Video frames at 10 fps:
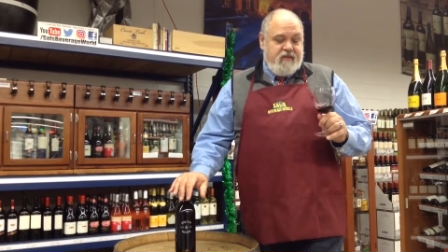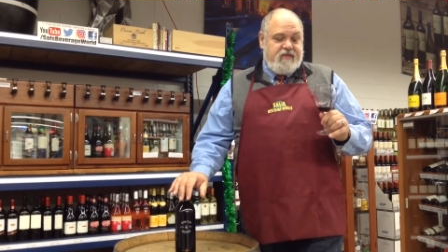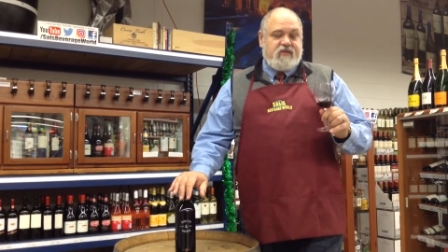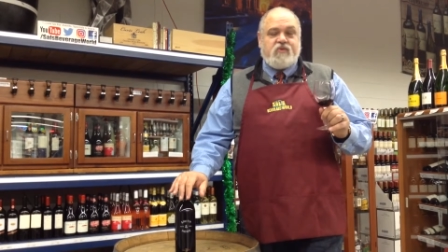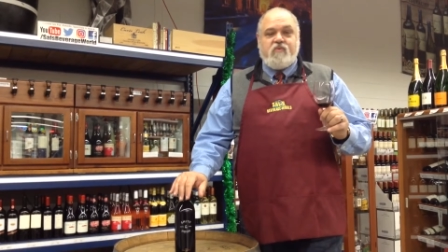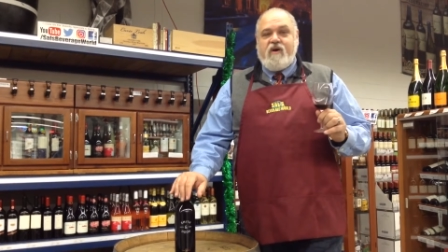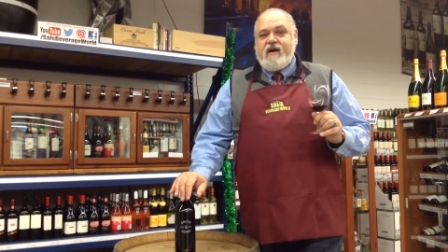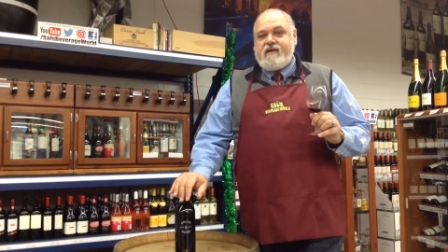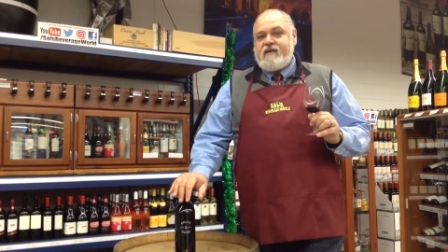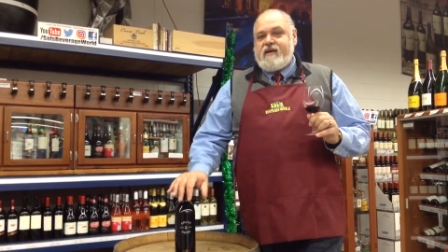This
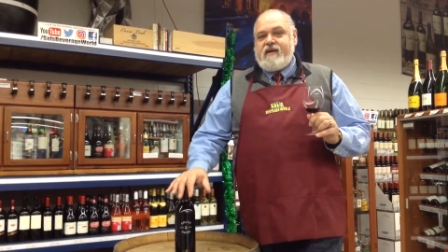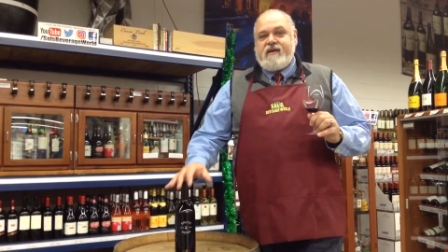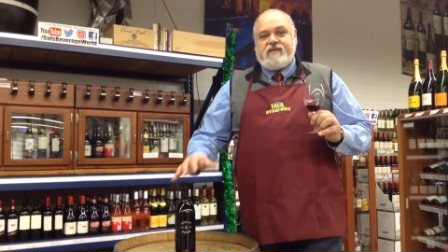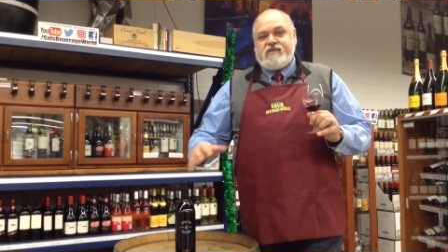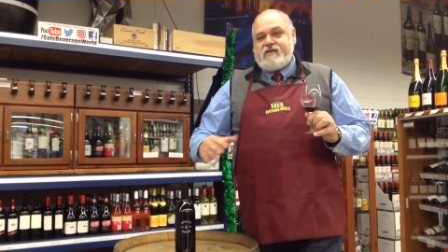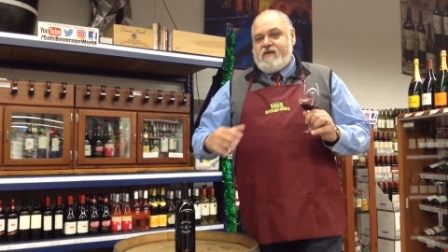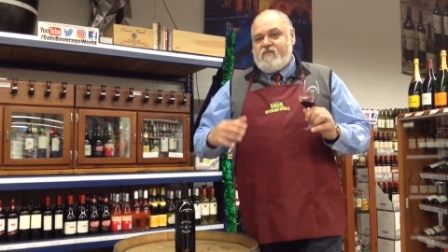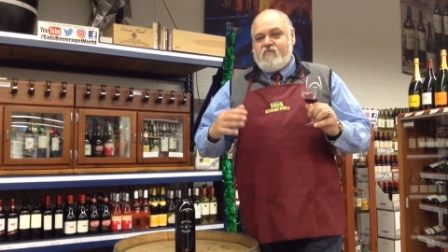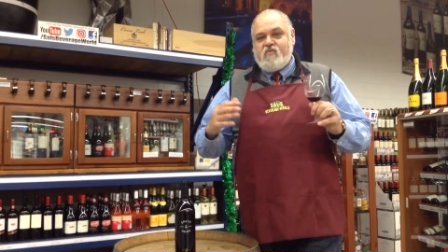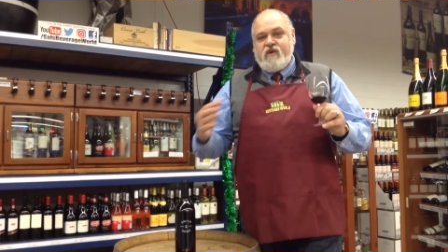wine is
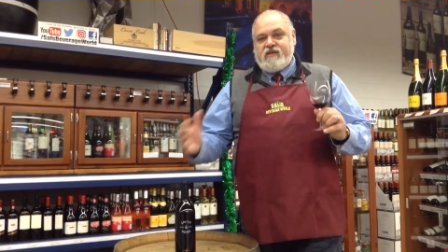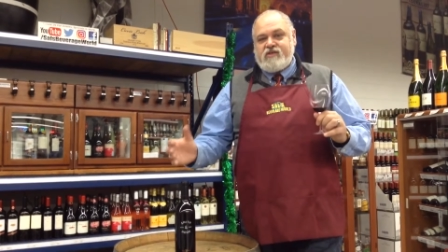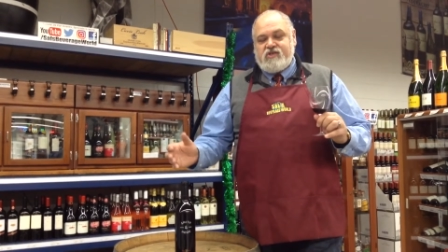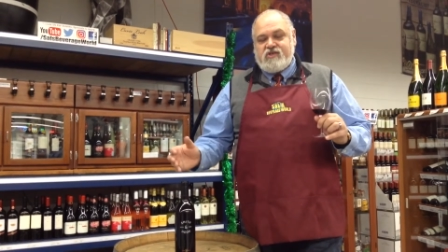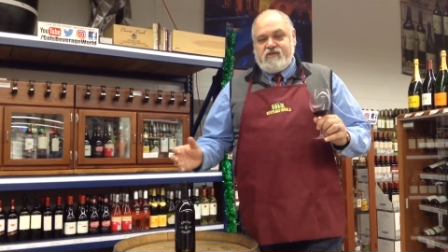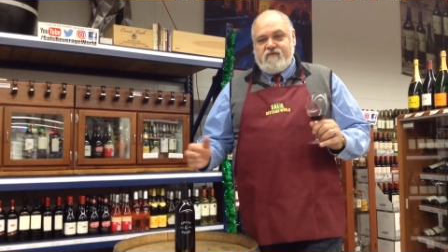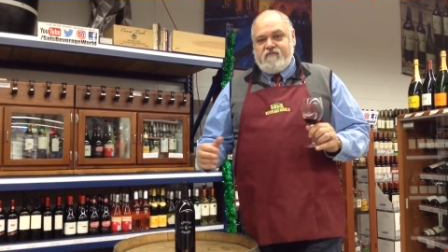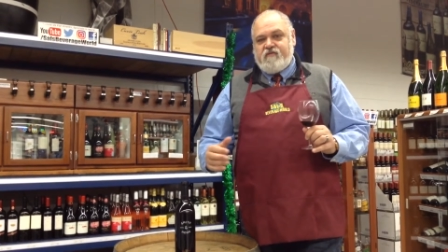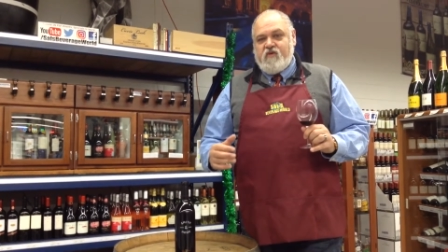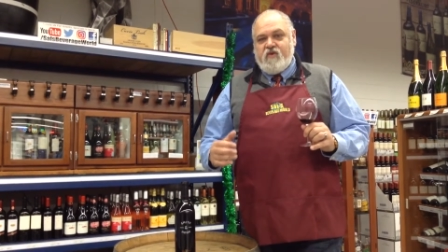rich,
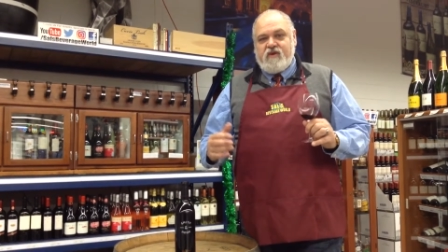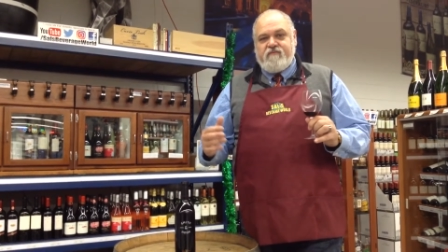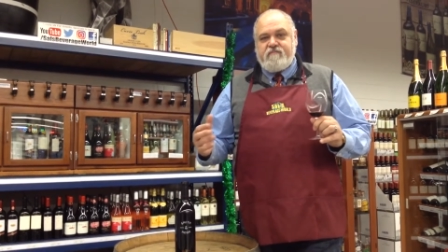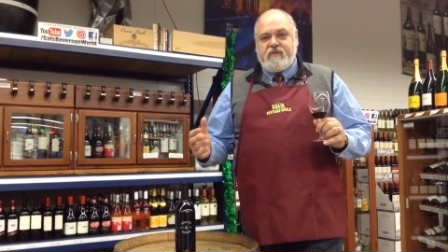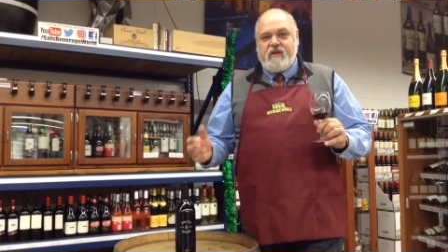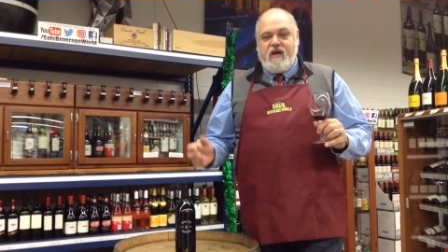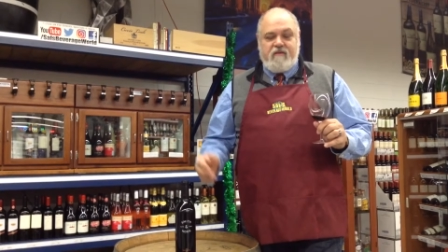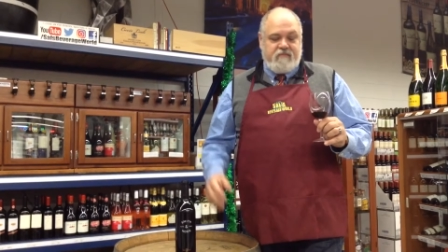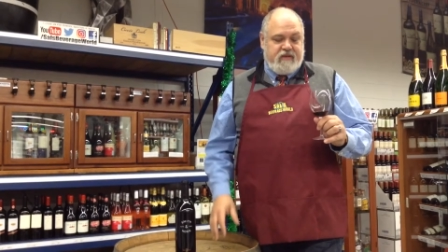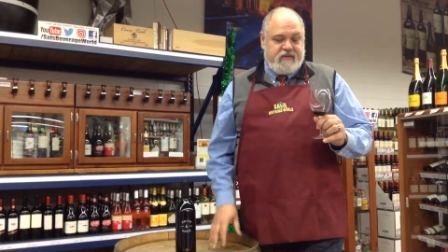full of
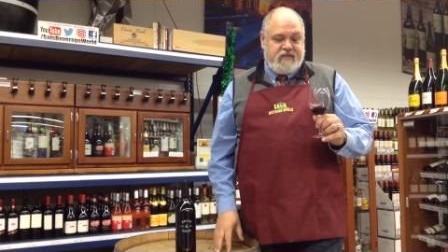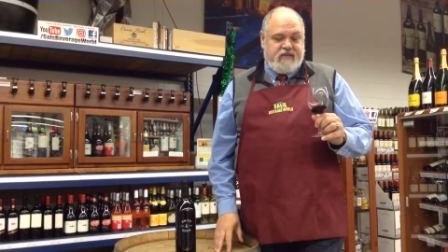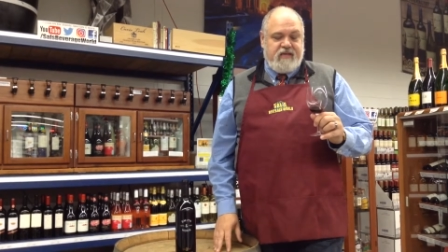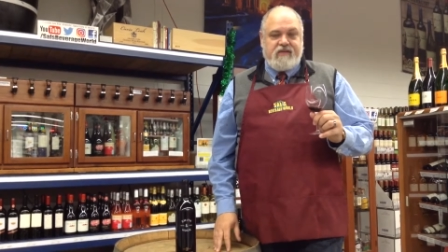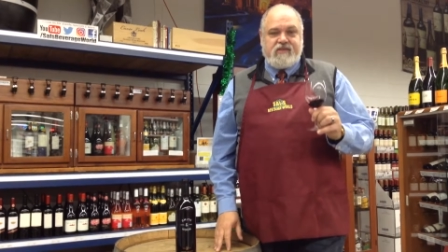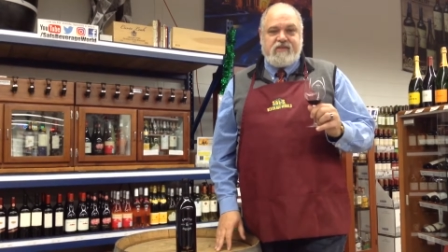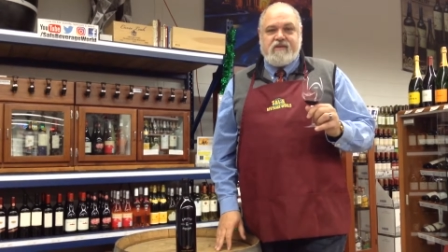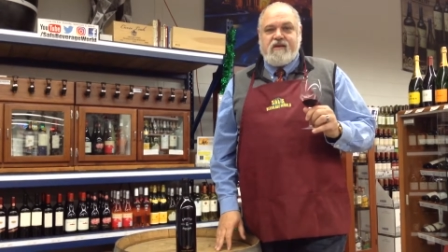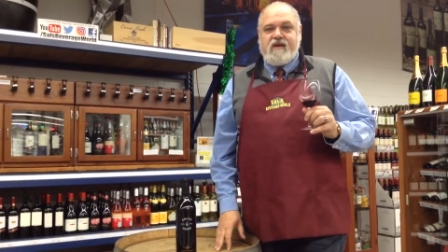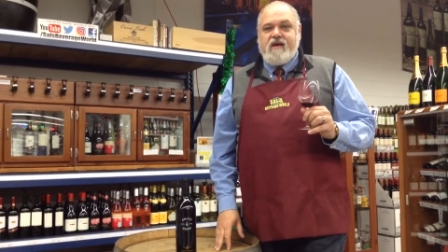plum, cassis,
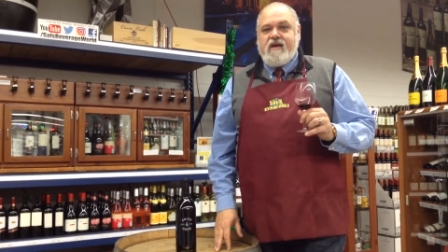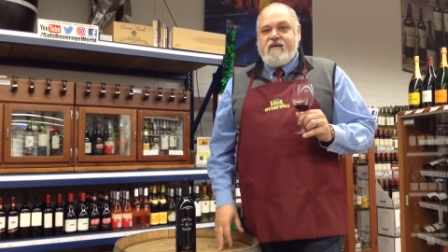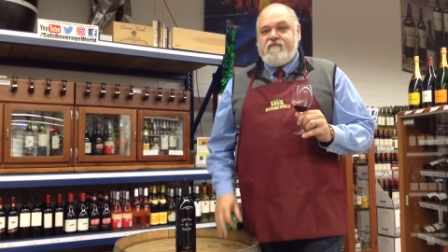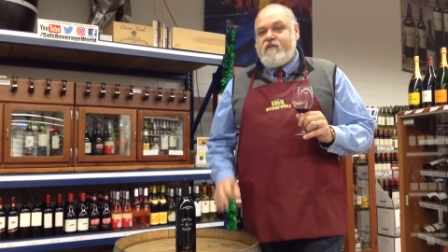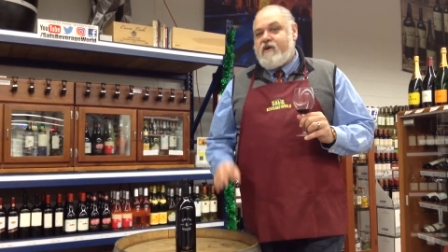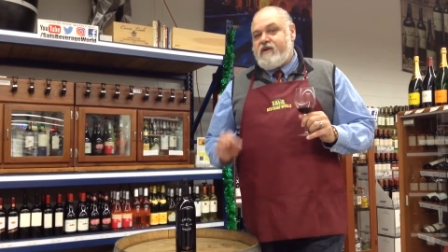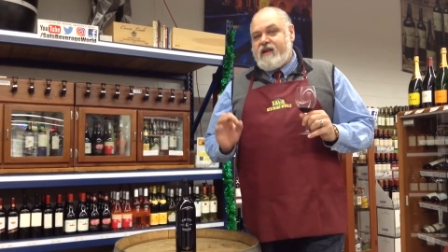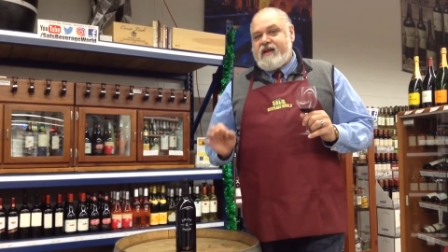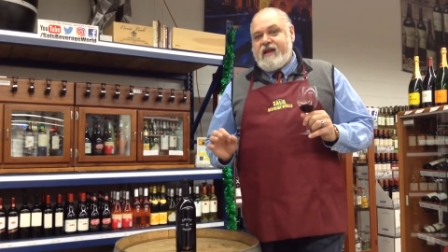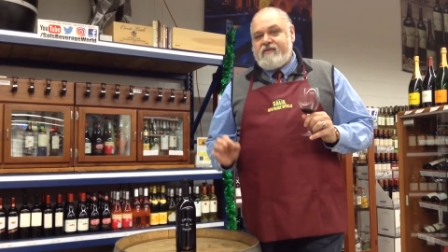very
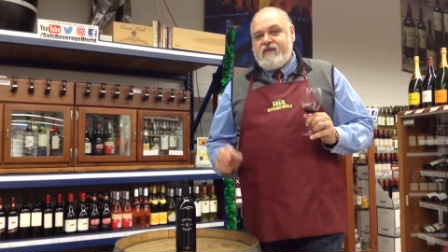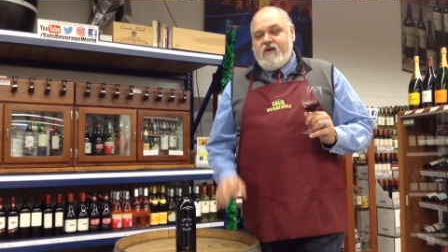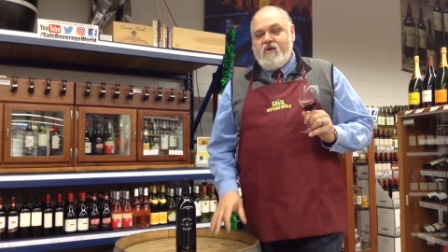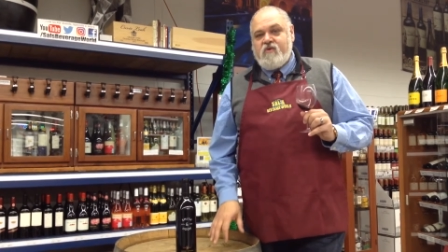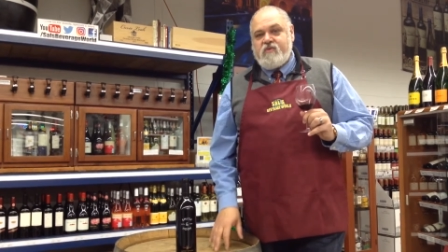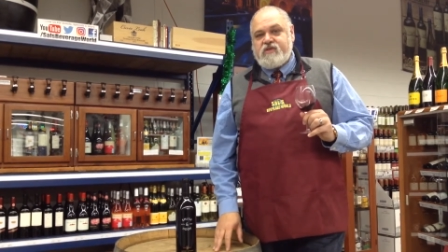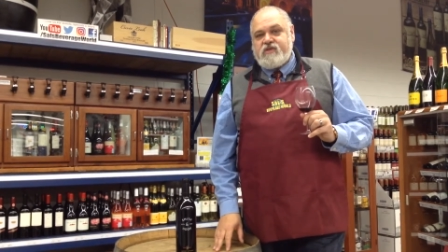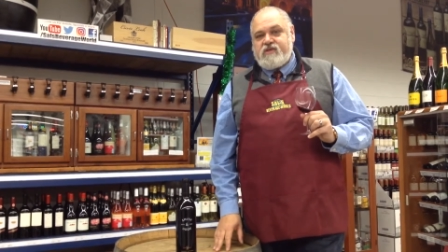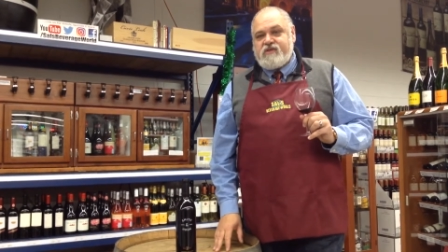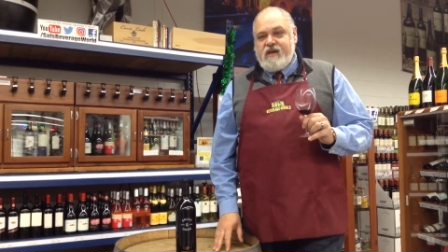light on the oak, which
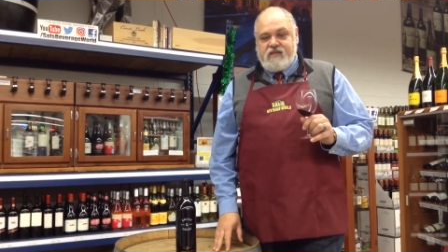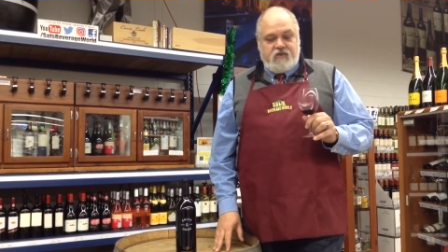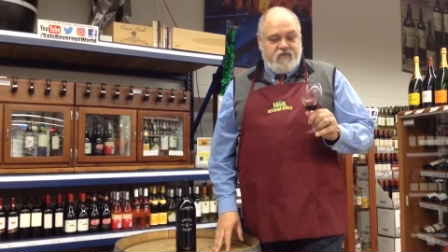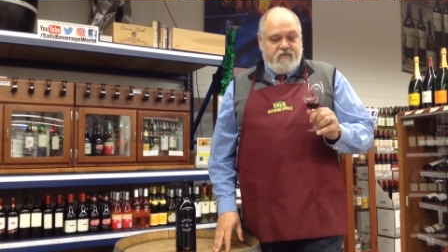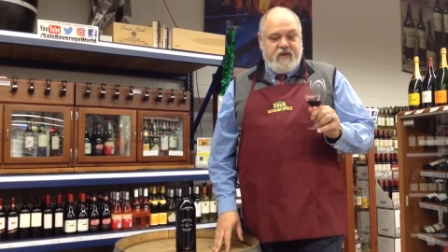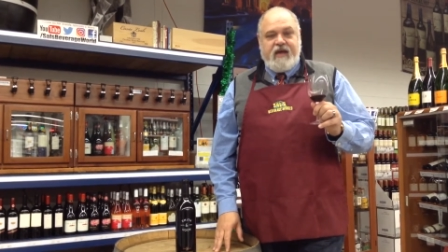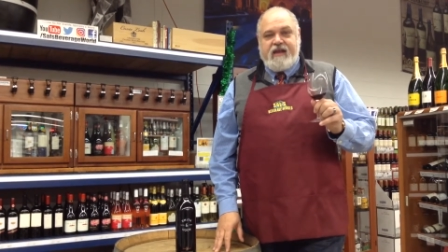is nice for me.